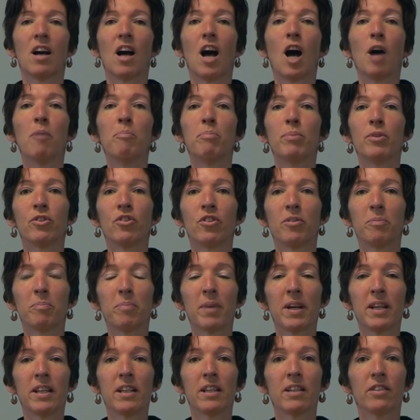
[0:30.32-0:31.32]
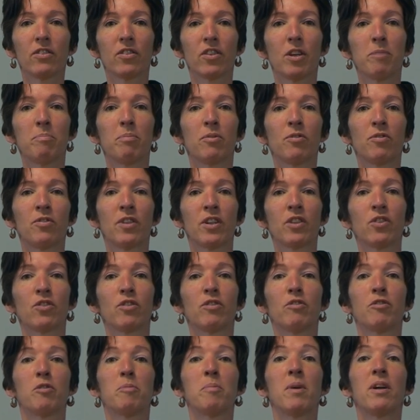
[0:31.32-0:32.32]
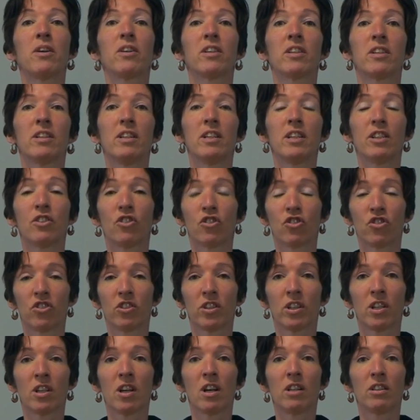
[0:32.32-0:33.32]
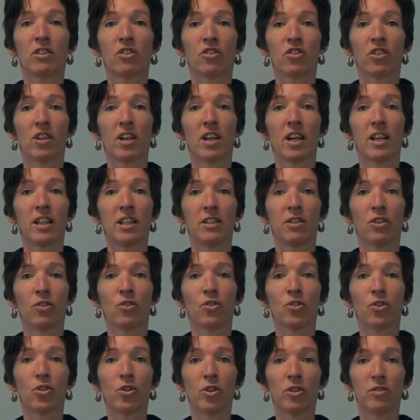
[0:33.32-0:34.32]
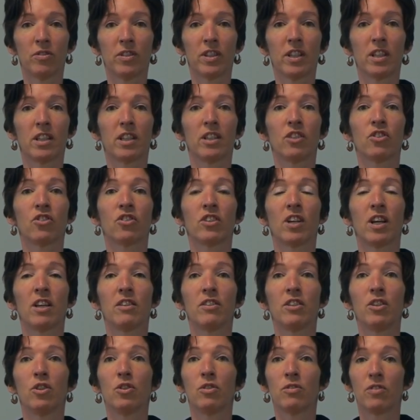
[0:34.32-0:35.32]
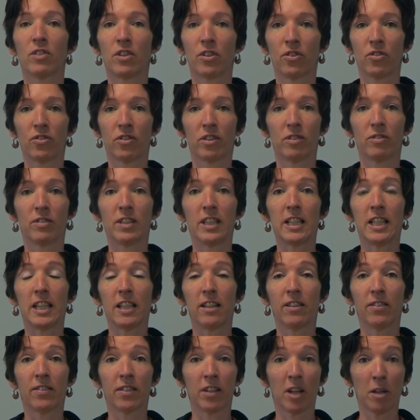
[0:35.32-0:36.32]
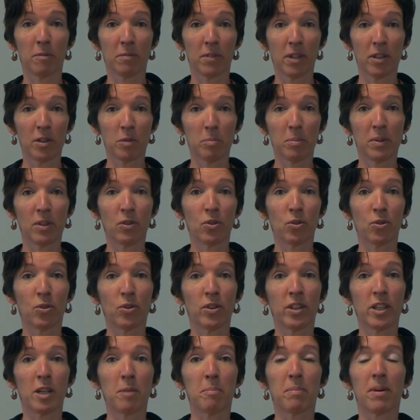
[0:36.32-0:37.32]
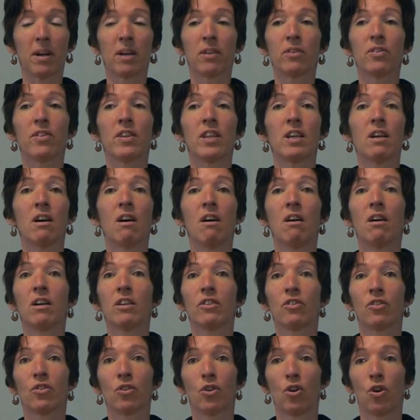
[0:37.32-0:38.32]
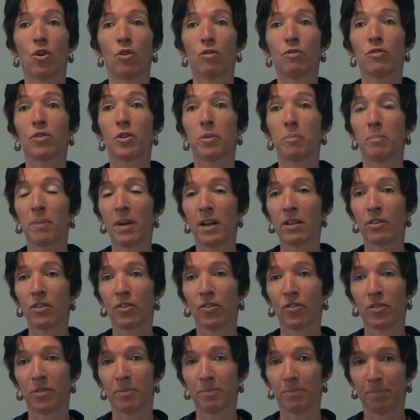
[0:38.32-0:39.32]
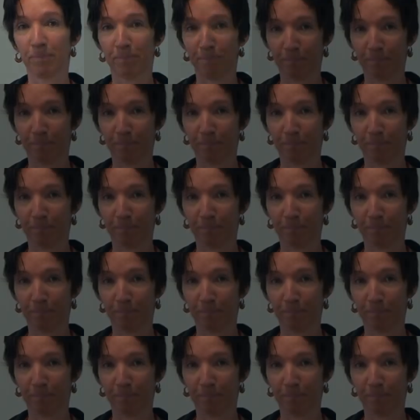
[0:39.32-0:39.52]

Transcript: I'm Bridget Bennett, I'm Professor of American Literature and Culture in the School of English at the University of Leeds, and I'm going to be talking about the art of comparison.